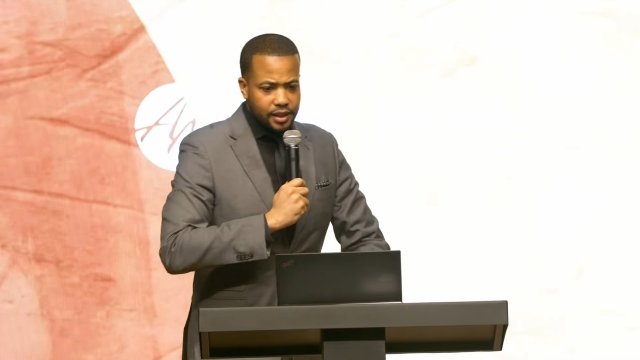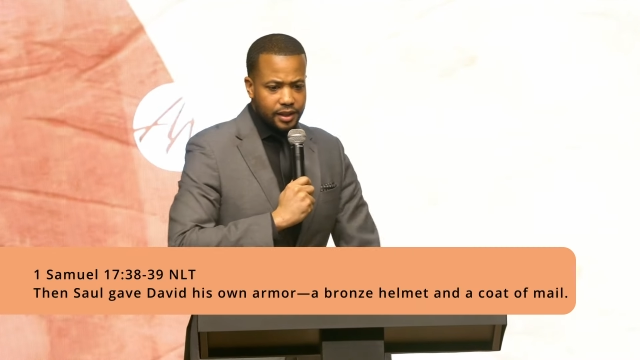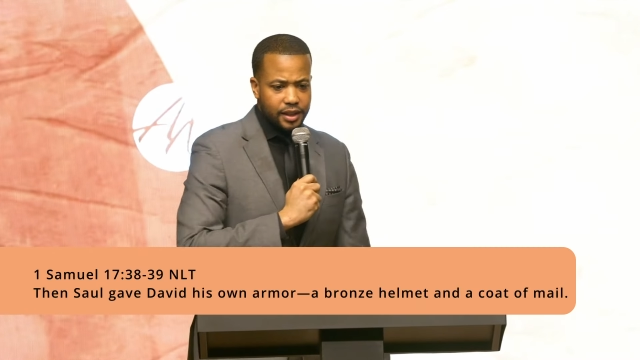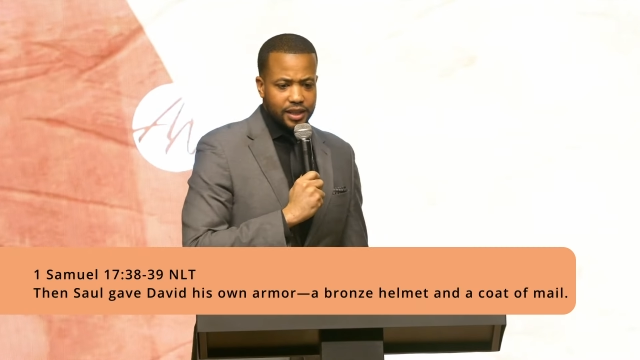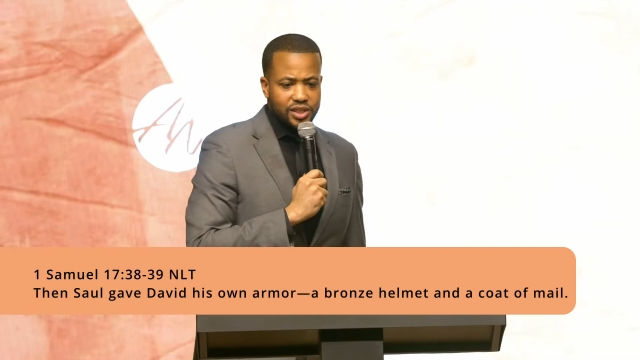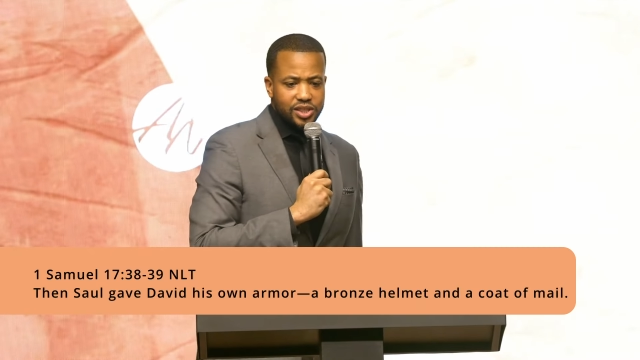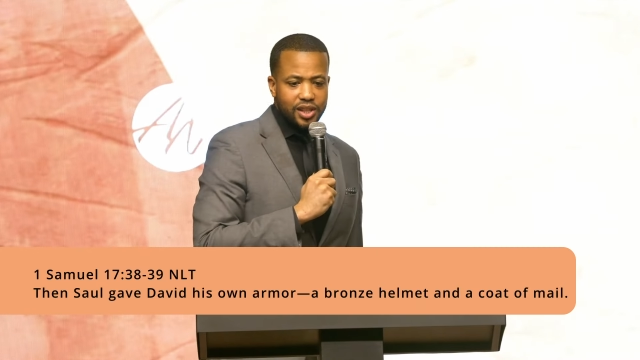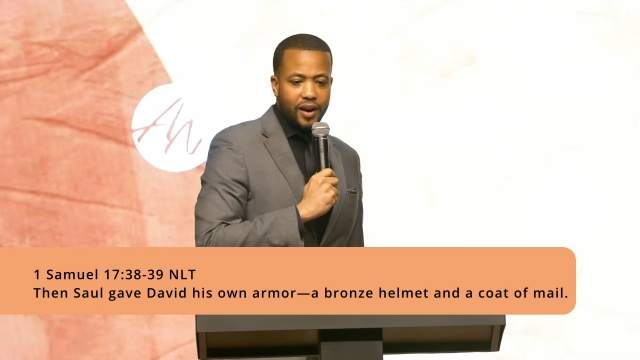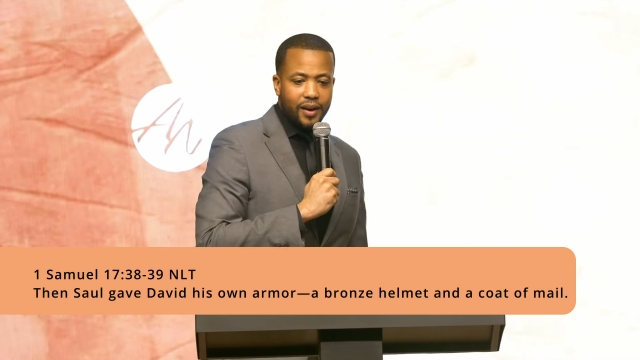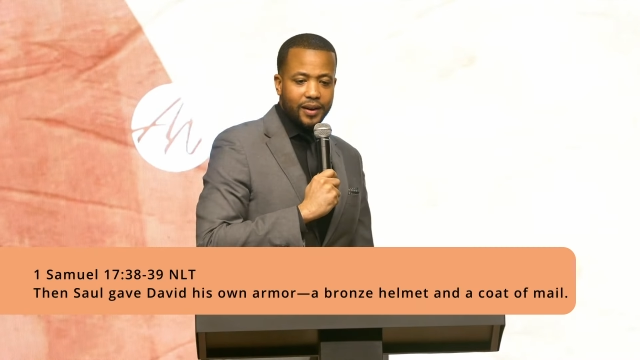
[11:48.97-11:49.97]
Then
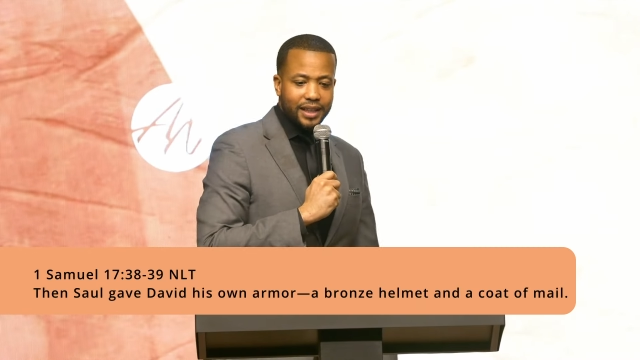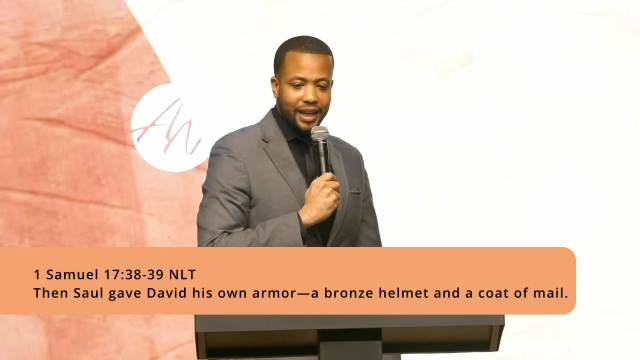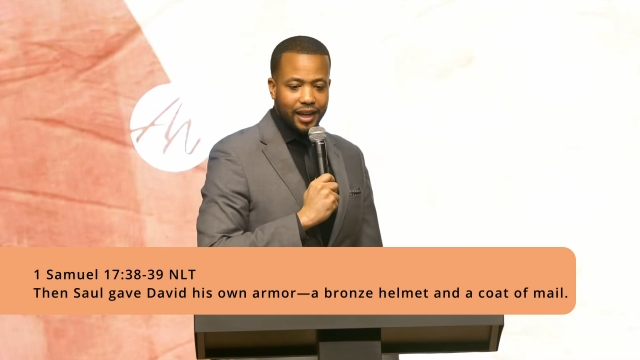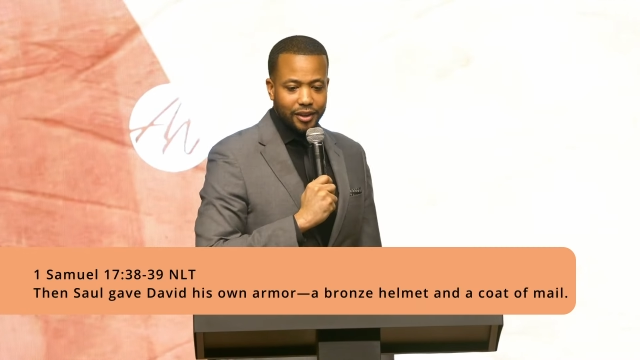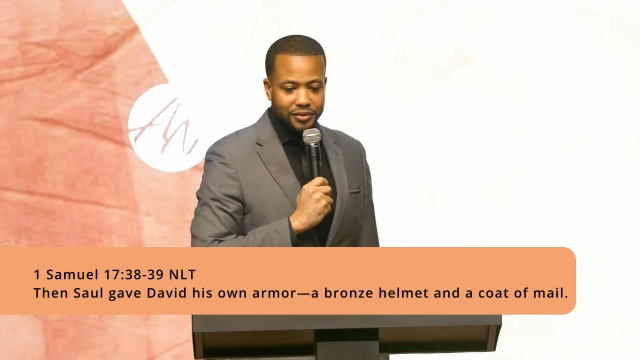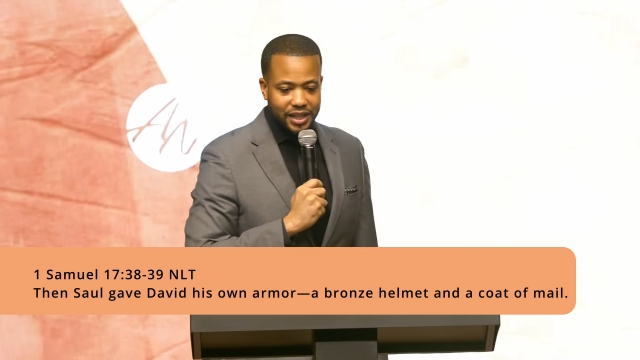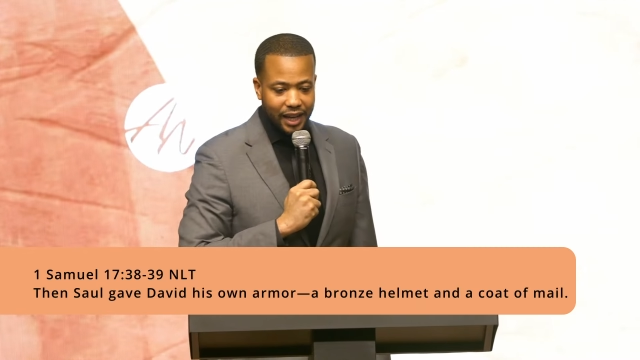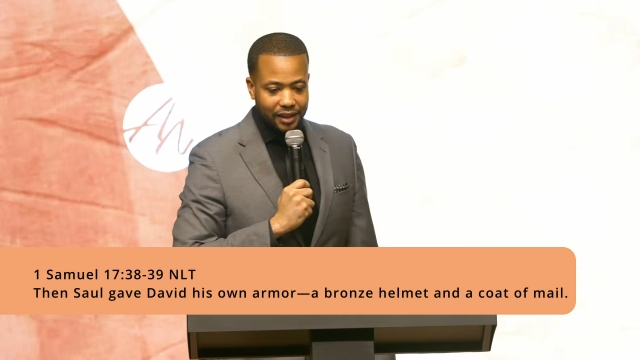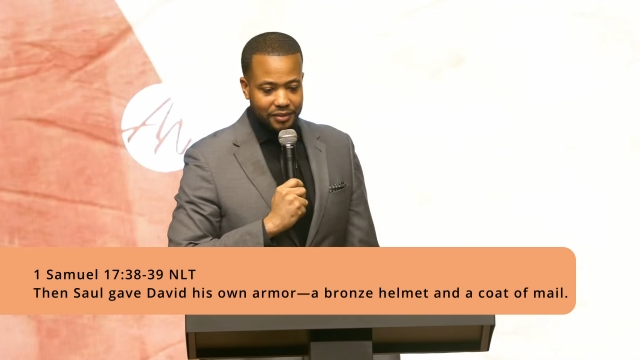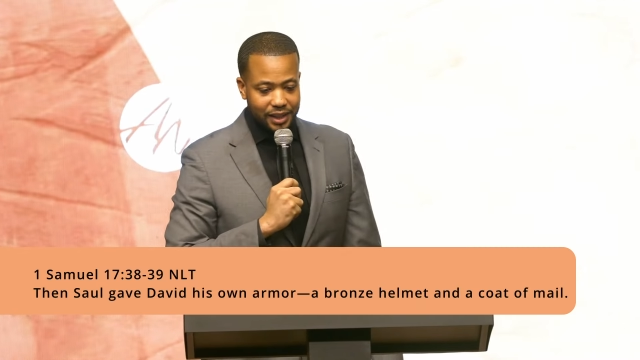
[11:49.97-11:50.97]
Saul gave
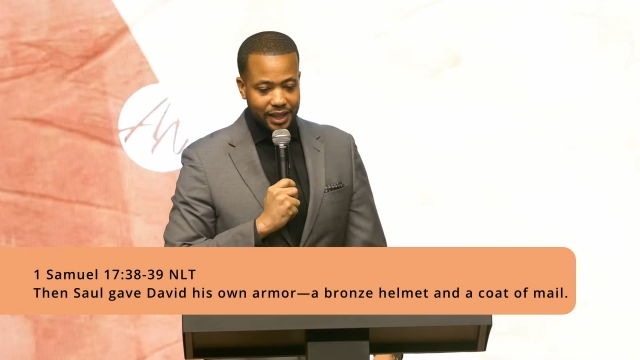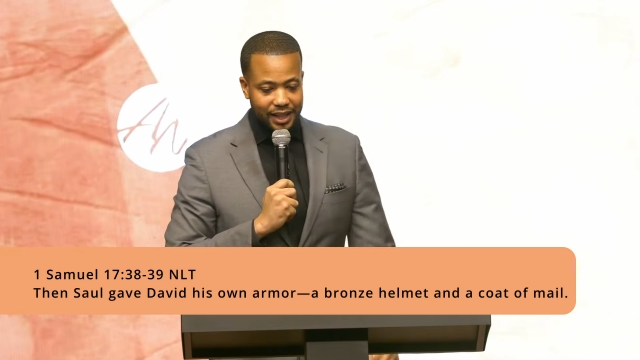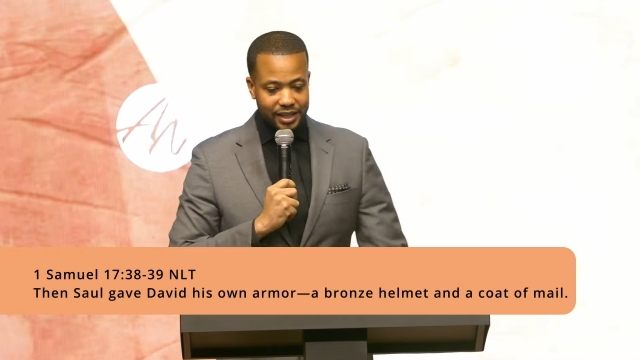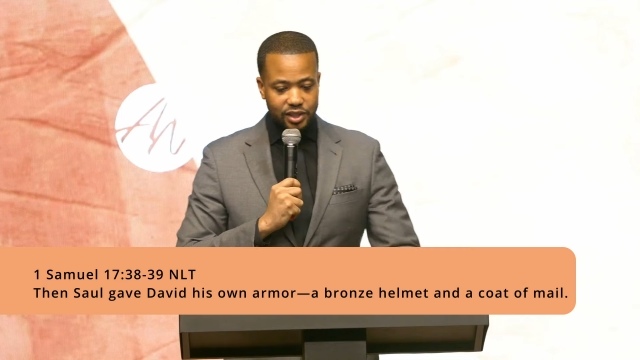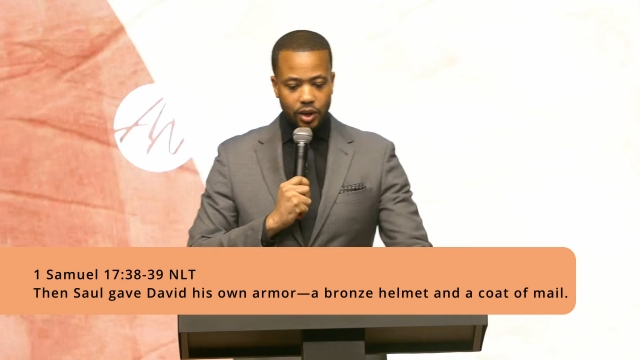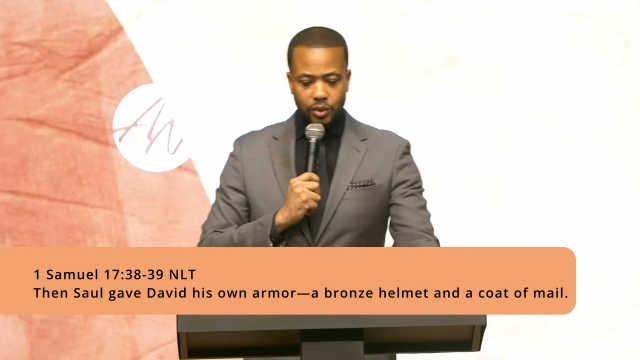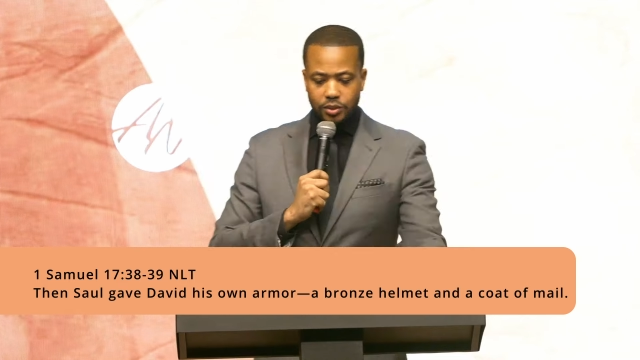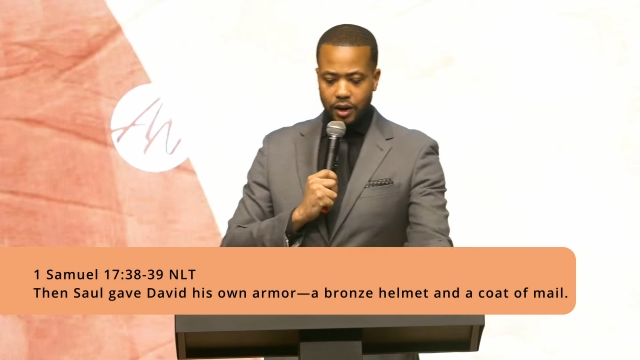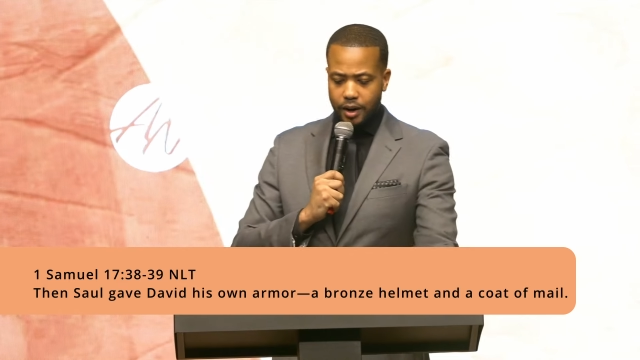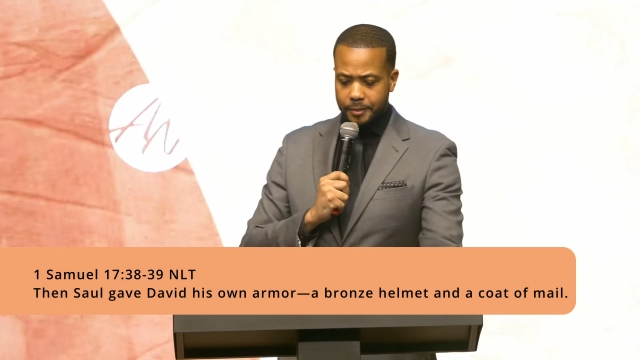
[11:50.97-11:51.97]
David his own
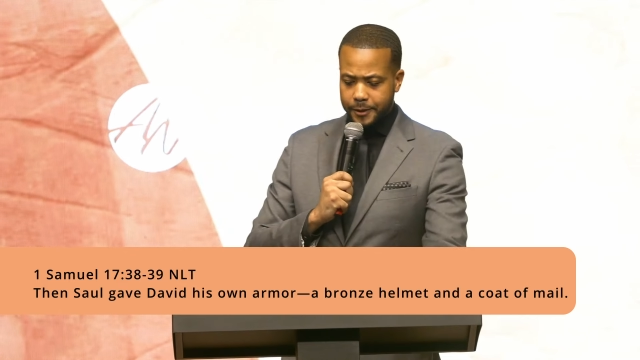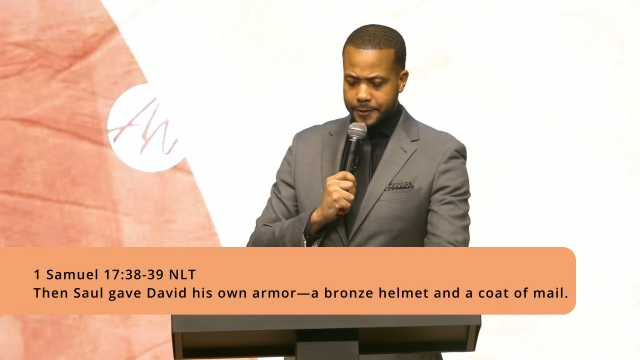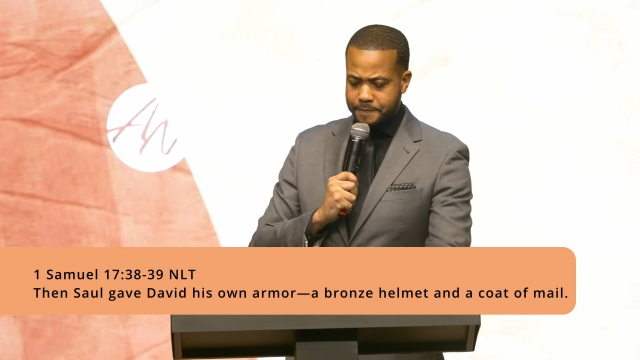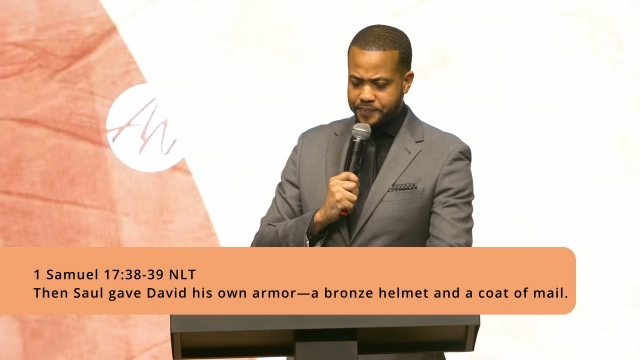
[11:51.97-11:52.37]
armor,